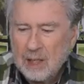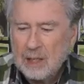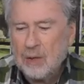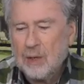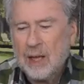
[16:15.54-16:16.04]

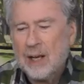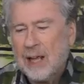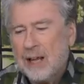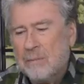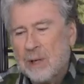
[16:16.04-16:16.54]
you get
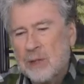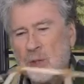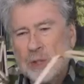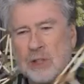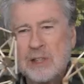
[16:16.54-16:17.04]
a
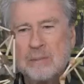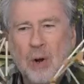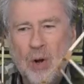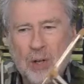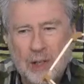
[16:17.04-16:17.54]
much
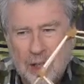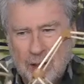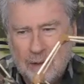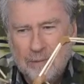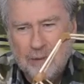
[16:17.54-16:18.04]

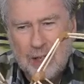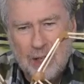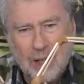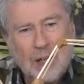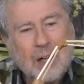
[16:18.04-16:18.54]
smaller
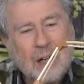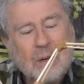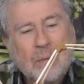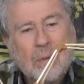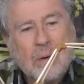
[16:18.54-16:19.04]
figure
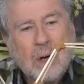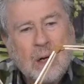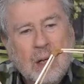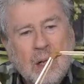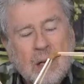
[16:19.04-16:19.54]

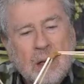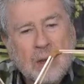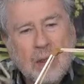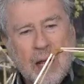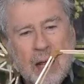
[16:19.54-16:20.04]

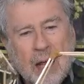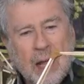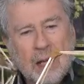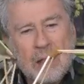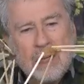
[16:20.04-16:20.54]

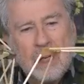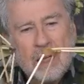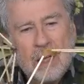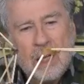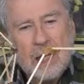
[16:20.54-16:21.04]
than
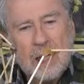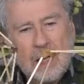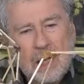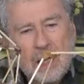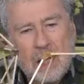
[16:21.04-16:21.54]

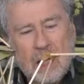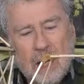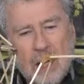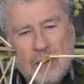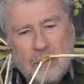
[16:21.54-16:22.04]
the
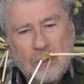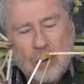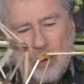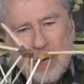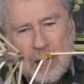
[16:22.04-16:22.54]

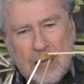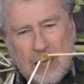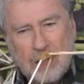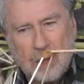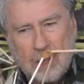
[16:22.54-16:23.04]

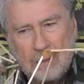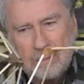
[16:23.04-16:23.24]
dodecahedron.